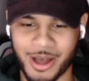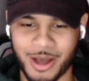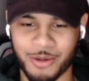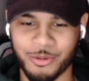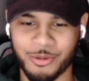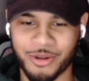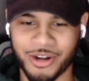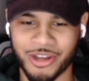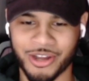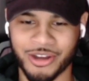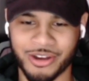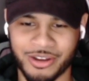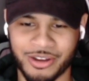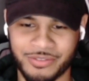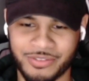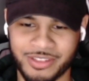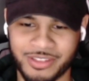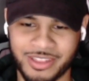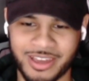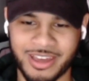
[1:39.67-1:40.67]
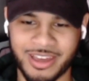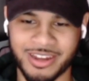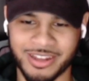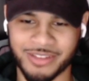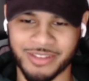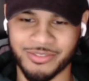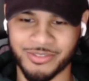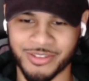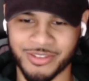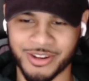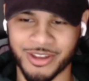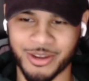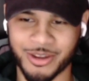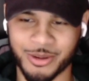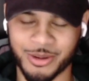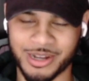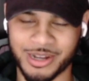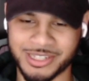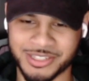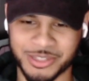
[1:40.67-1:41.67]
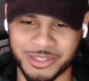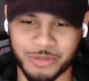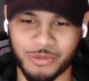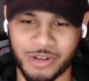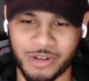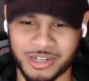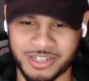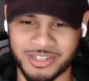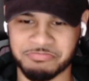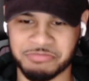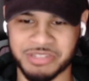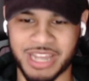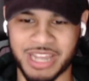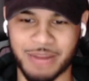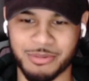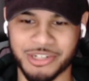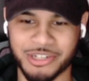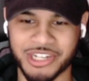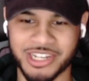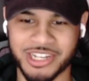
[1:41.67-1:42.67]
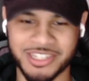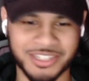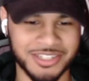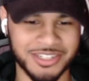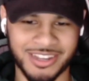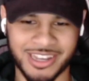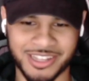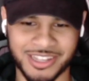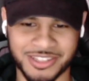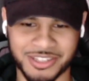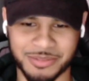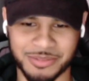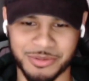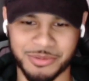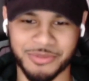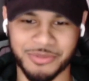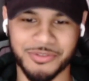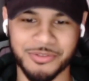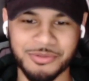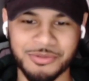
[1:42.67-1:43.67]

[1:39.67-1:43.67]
would have gone for that if, you know, I still watched Cyber Chase and Zabumafu